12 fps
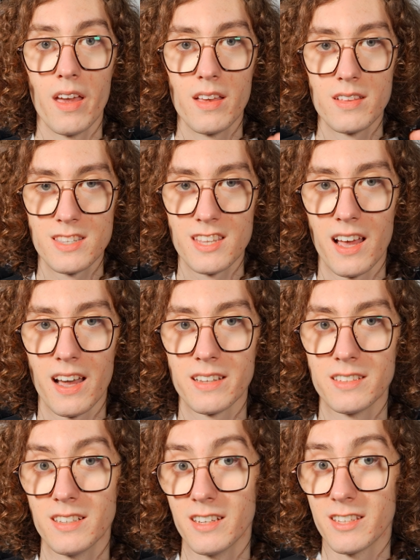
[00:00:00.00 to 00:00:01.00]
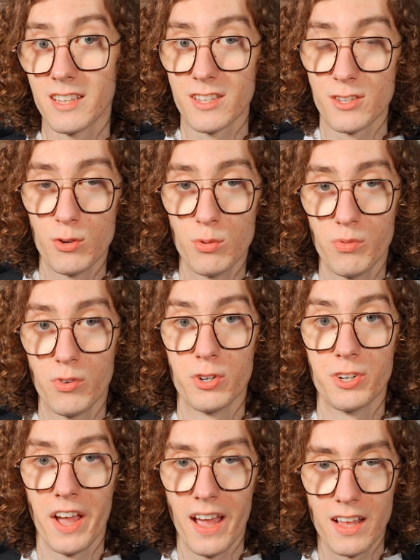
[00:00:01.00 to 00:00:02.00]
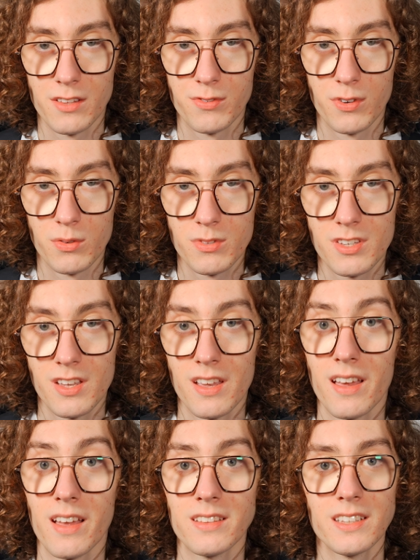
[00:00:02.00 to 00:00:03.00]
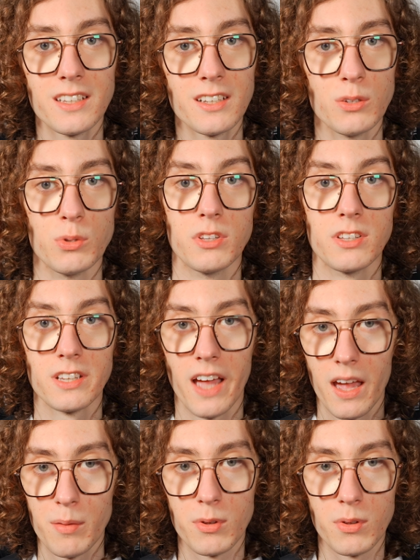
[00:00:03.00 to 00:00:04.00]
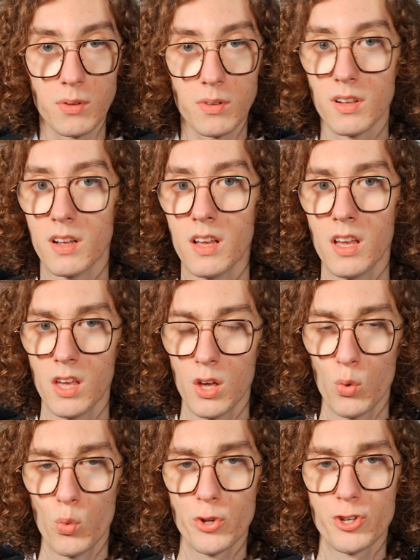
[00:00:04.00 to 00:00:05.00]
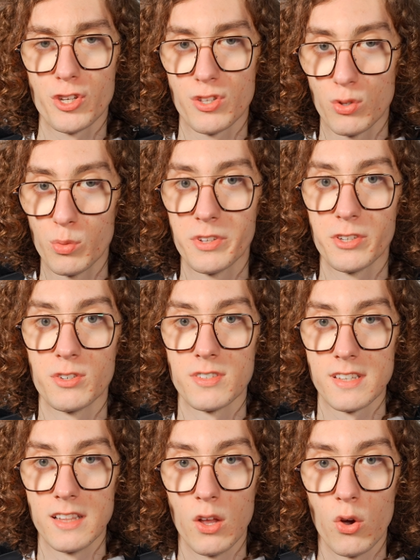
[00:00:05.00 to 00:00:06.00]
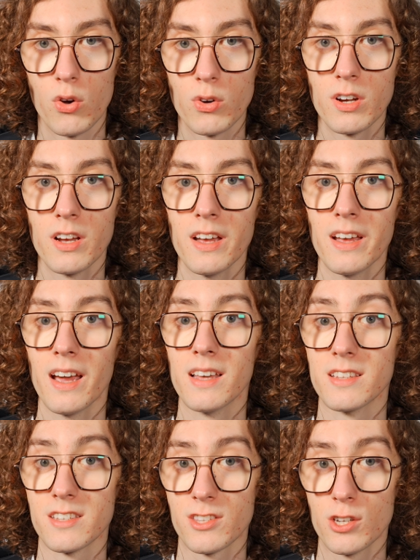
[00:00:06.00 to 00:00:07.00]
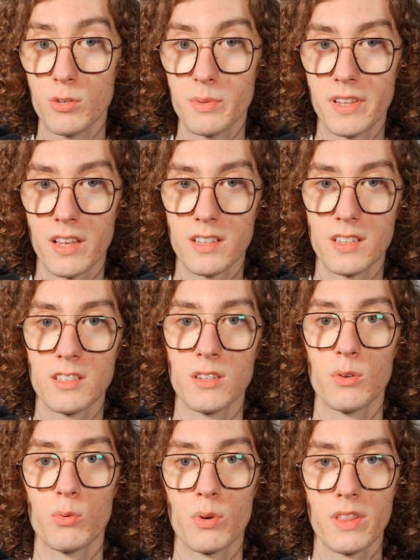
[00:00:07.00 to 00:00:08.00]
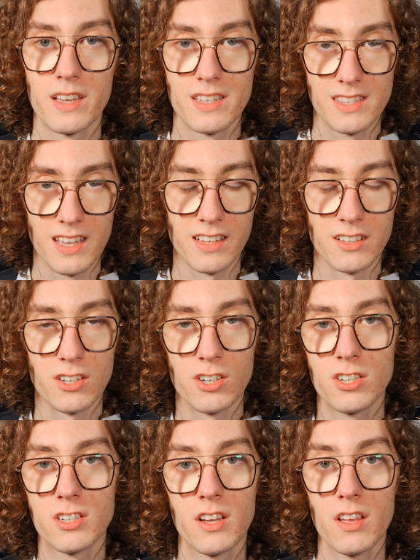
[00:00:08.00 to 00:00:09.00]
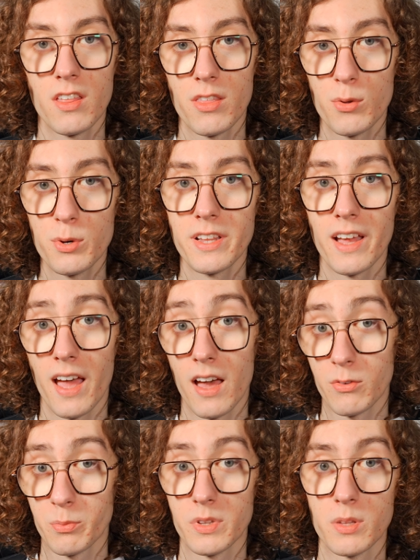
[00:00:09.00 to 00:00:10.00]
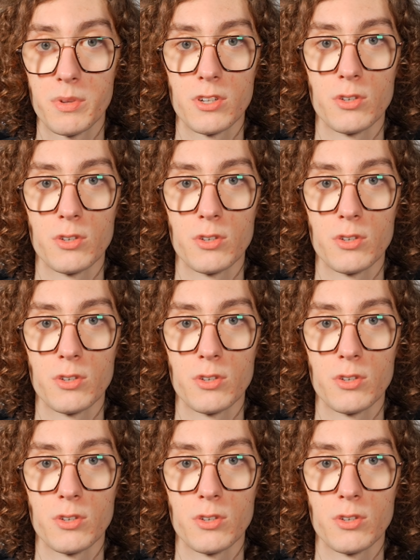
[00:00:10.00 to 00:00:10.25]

Inside, it has room for the headphones and the included cable, which is 2 meters long and is terminated with a standard 3.5mm